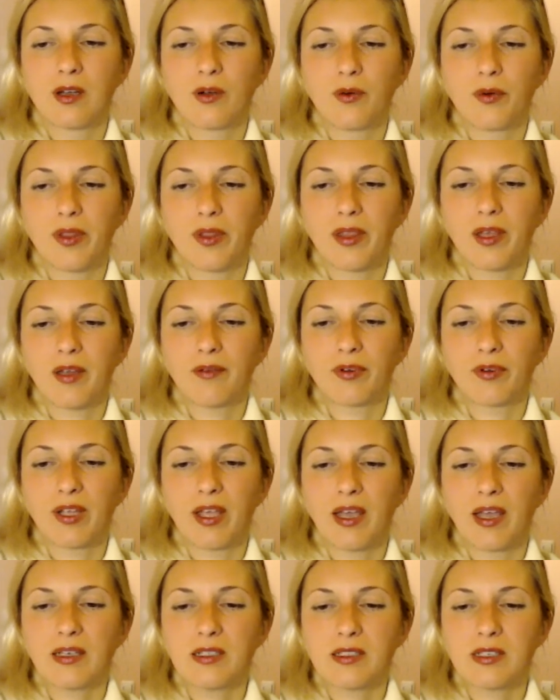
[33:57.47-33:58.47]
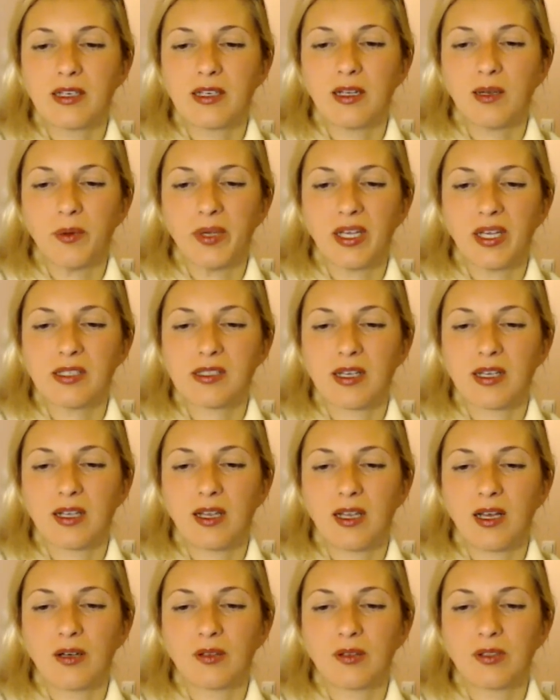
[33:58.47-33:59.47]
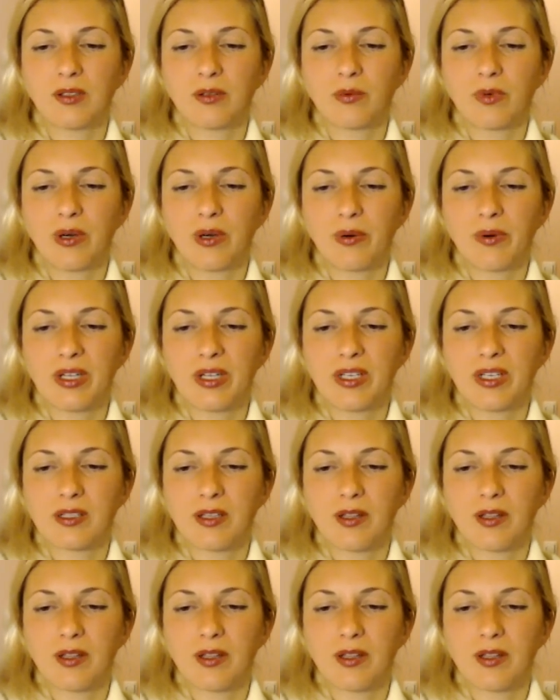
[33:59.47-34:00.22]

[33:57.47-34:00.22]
With every exhale, we exhale out the worries, the